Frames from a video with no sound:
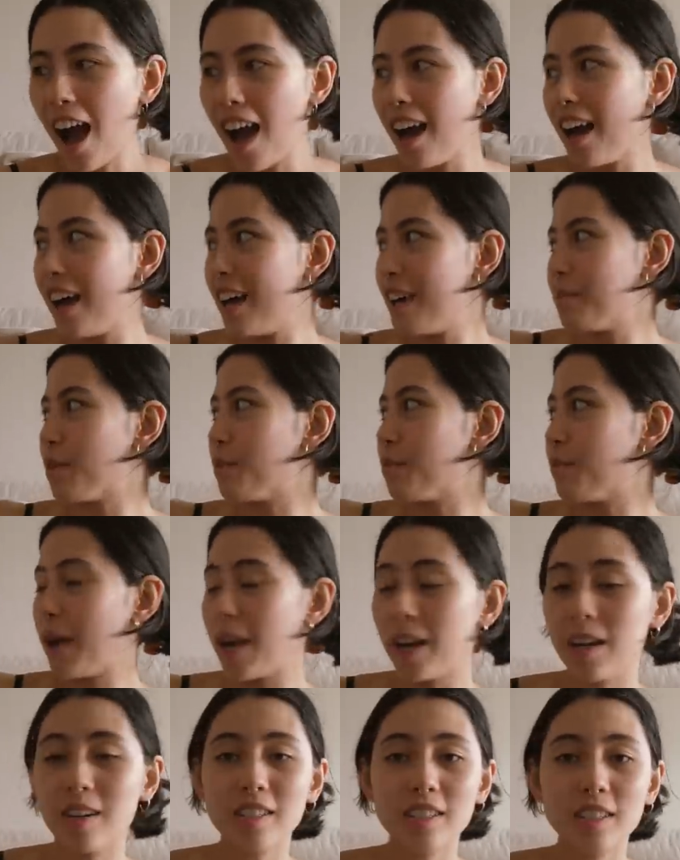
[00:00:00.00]
I
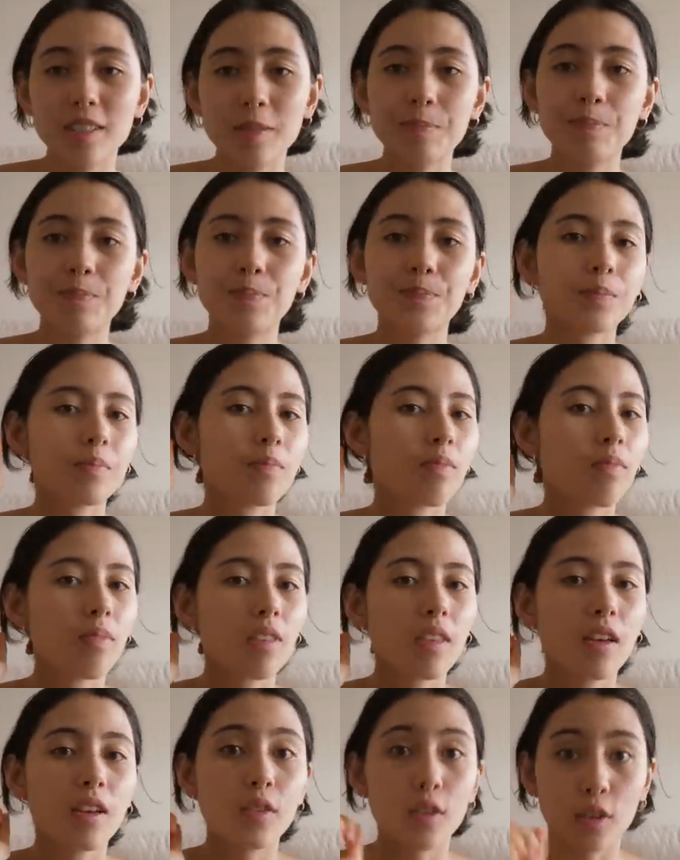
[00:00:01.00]
prepared
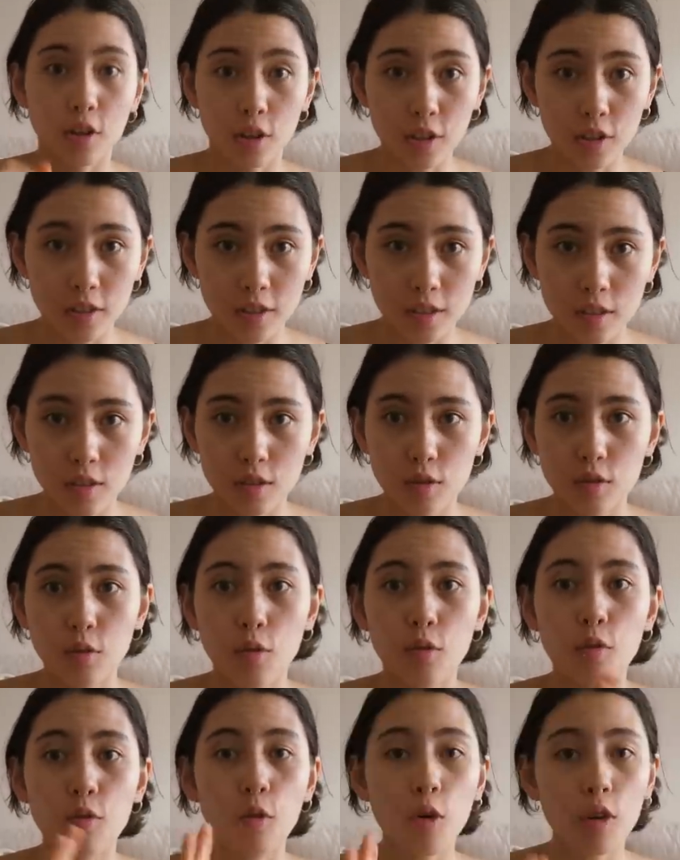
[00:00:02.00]
the curtains,
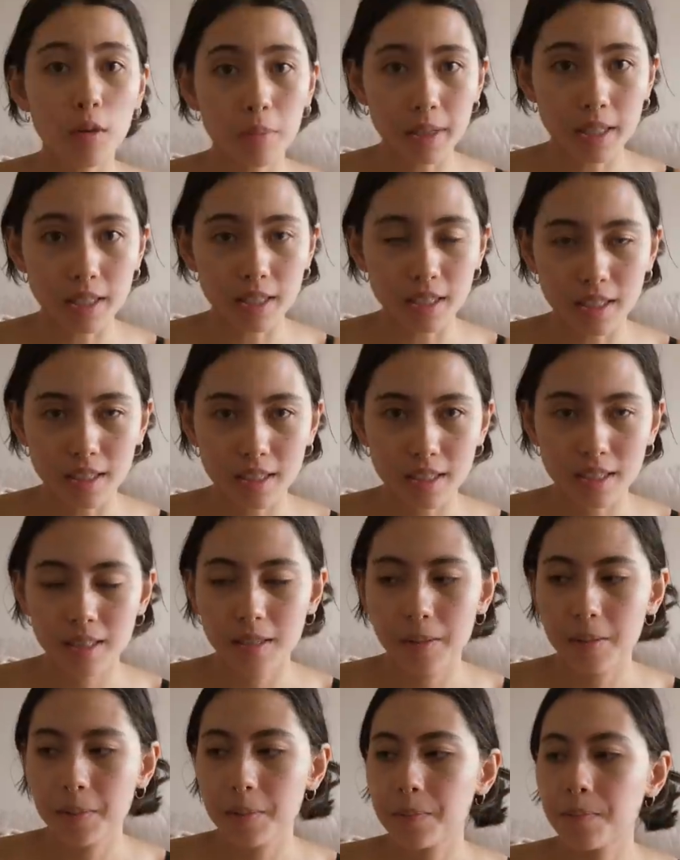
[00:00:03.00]
four pieces.
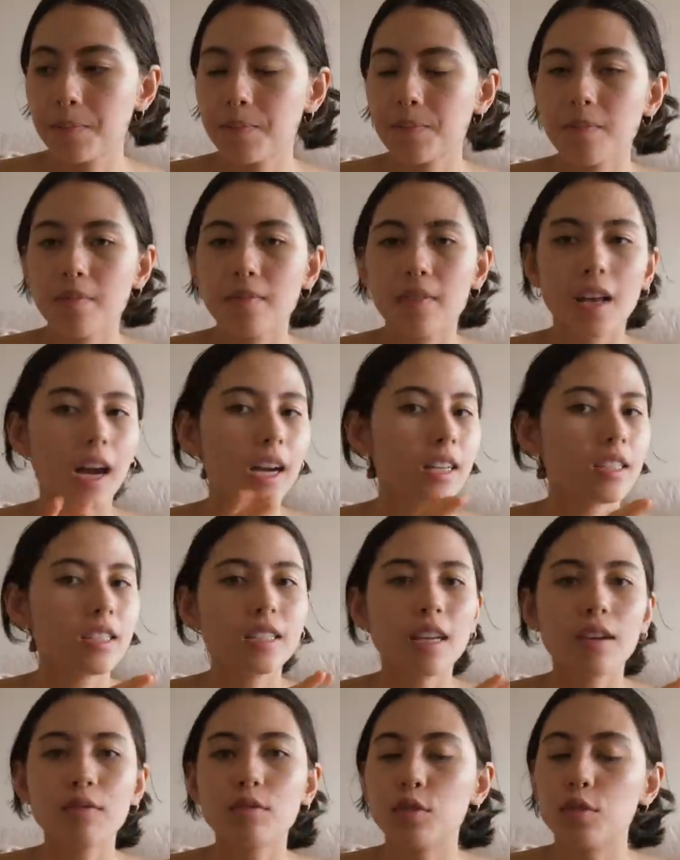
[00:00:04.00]
I just
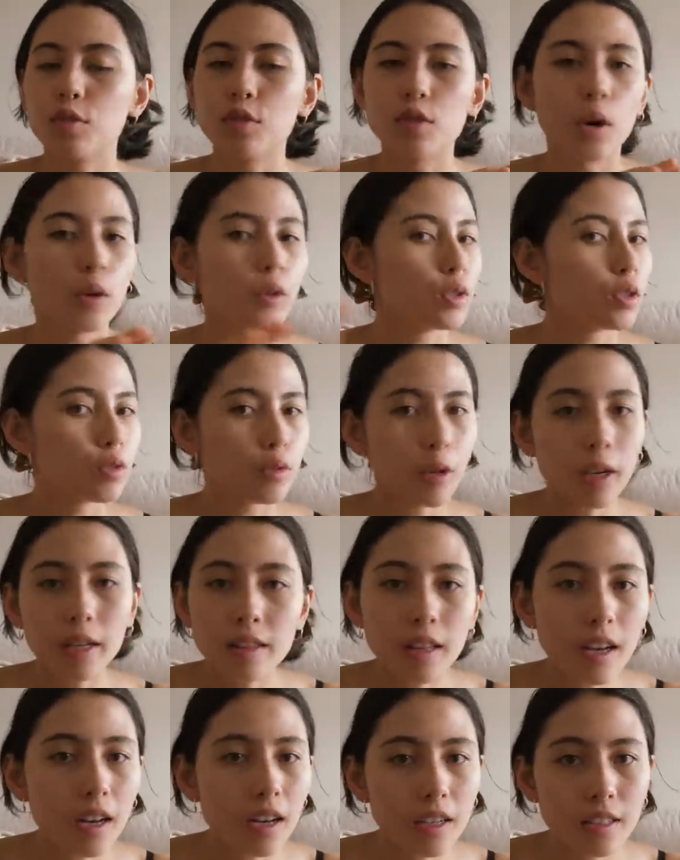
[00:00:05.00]
have to sew straight
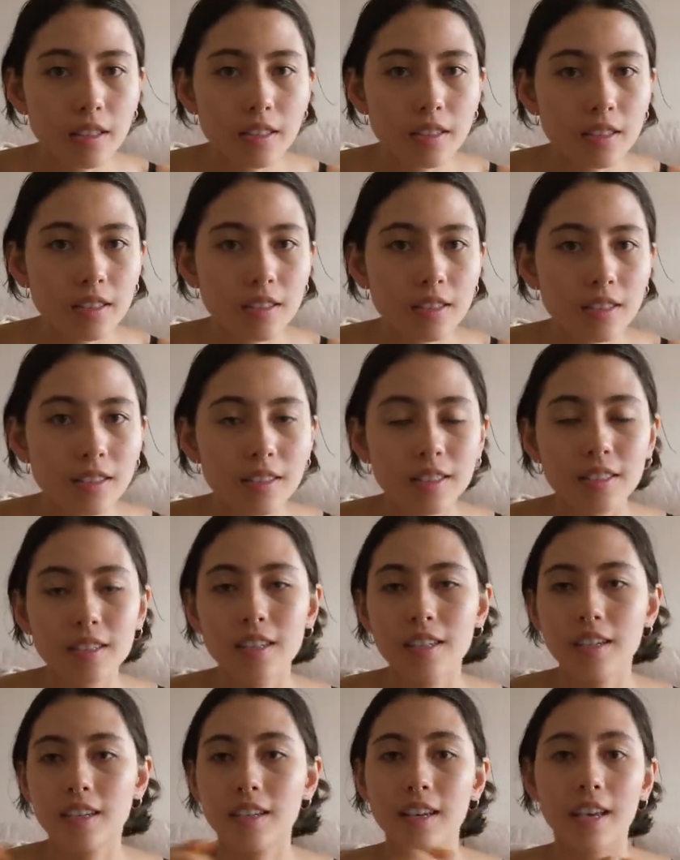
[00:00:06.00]
lines
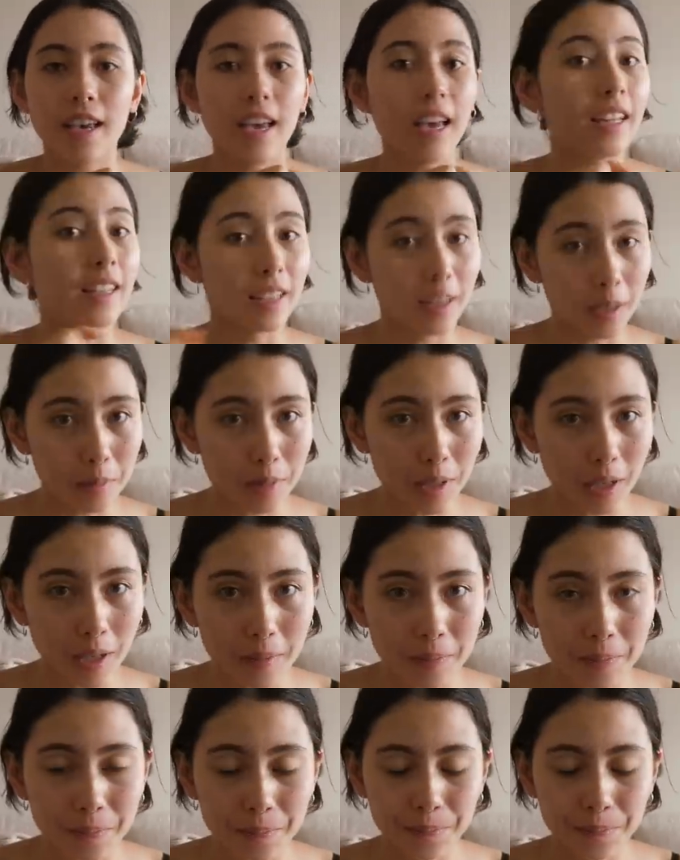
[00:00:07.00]
and then I'm done.